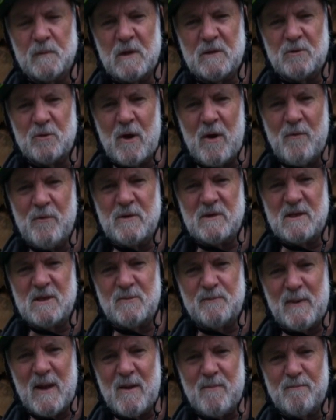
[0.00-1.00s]
So how has this
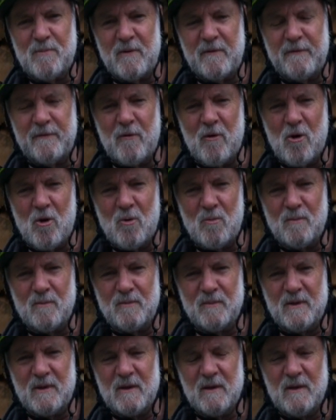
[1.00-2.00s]
bike
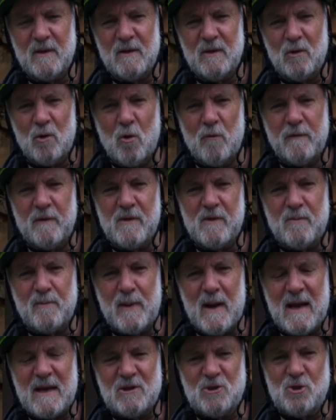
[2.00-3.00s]
performed over the
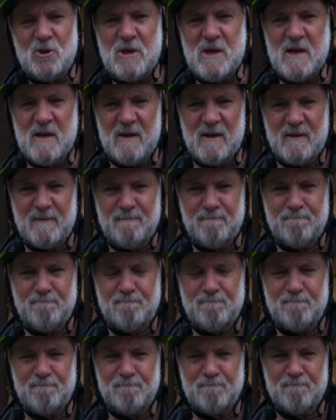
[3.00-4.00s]
past year?
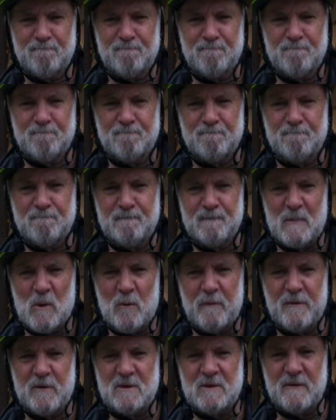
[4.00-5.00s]

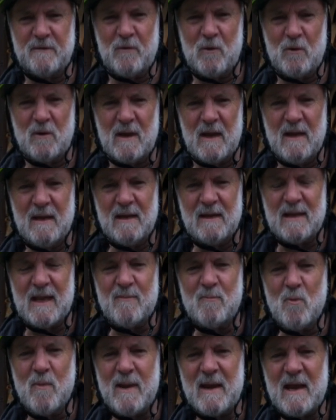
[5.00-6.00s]
Well, first of all,
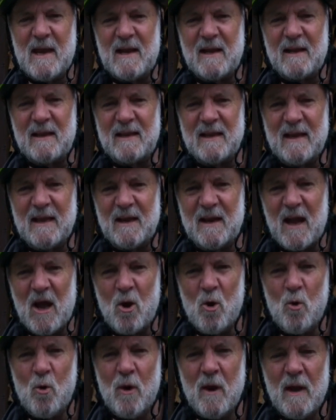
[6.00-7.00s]
let me make it clear
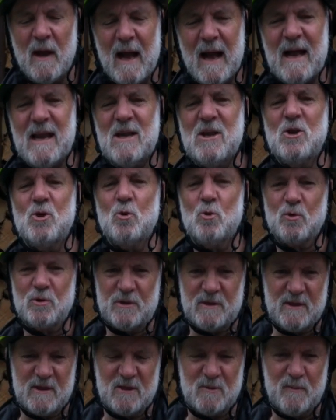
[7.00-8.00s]
how I use
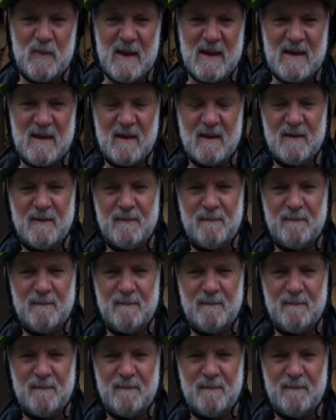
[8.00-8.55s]
this bike.